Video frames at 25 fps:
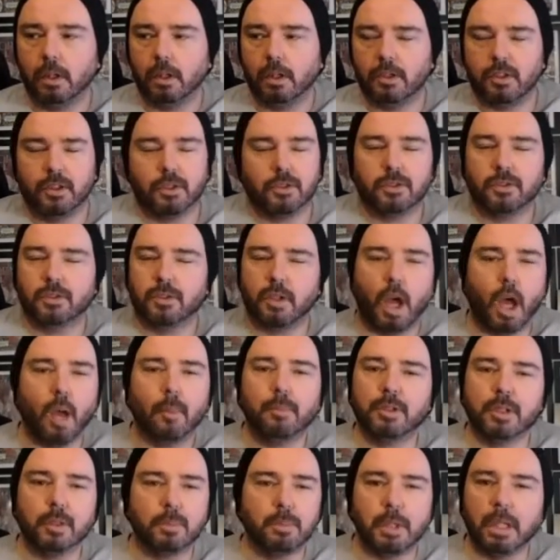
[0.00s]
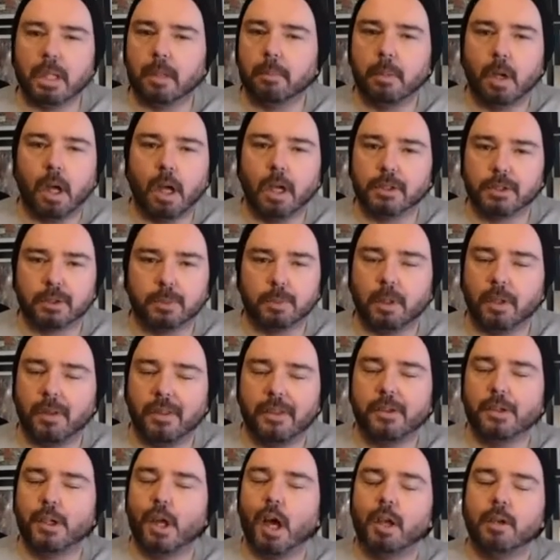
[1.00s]
just stops it being possible.
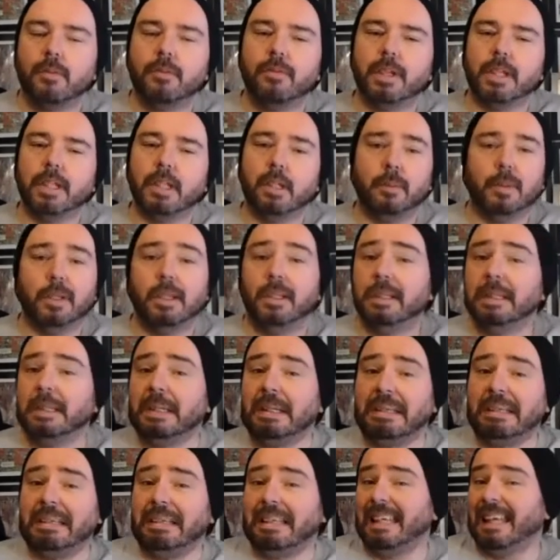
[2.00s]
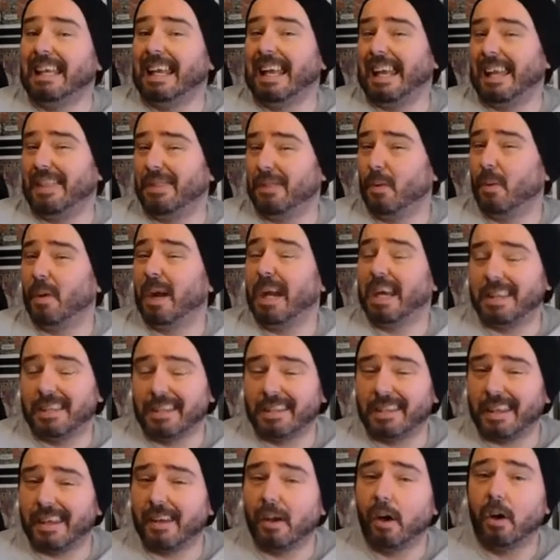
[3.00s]
They're not available in the way
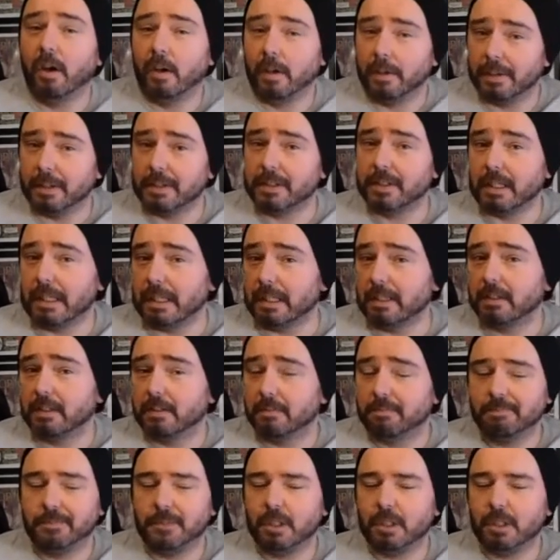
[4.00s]
that they are in the States.